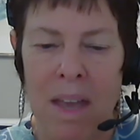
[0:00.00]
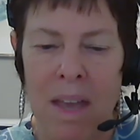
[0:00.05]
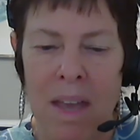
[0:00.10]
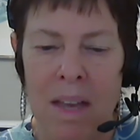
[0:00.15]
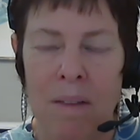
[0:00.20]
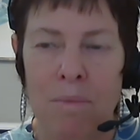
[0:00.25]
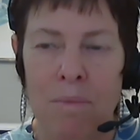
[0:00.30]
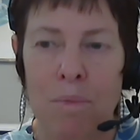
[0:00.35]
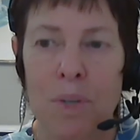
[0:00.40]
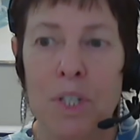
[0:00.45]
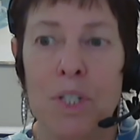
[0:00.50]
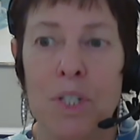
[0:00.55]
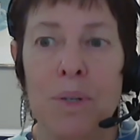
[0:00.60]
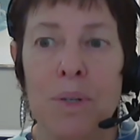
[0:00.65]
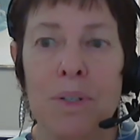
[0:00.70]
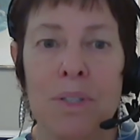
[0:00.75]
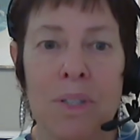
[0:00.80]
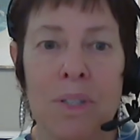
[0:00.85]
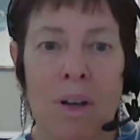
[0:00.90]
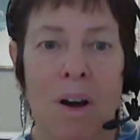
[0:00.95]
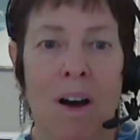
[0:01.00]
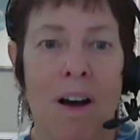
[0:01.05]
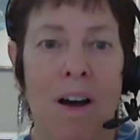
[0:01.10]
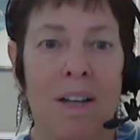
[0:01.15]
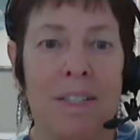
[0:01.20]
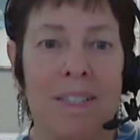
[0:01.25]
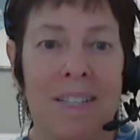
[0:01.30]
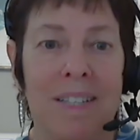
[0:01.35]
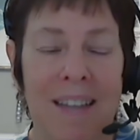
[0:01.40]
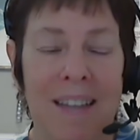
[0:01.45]
reduce
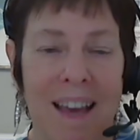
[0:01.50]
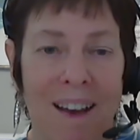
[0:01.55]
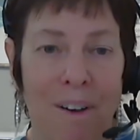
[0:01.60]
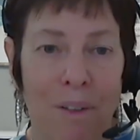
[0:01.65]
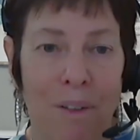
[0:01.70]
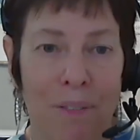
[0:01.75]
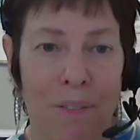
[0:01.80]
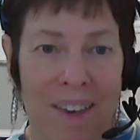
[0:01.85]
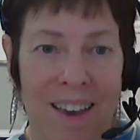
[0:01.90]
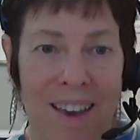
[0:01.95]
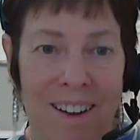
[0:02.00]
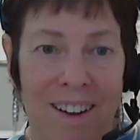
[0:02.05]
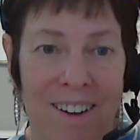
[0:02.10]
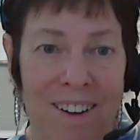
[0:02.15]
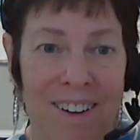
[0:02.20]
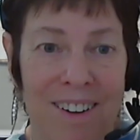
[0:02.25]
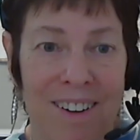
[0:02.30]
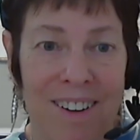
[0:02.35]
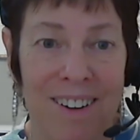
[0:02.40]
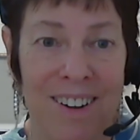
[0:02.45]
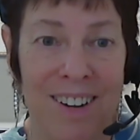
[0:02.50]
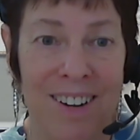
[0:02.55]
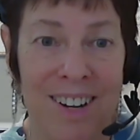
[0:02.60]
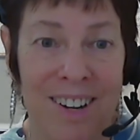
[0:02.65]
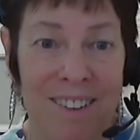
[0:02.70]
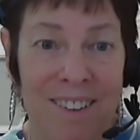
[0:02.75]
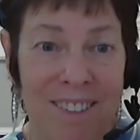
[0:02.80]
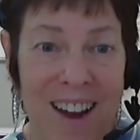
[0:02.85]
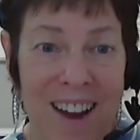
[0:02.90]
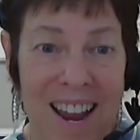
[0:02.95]
costs in healthcare,
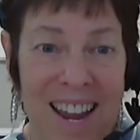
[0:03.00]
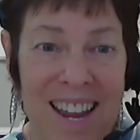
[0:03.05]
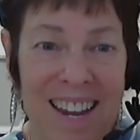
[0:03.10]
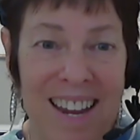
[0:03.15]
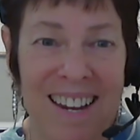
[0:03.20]
right?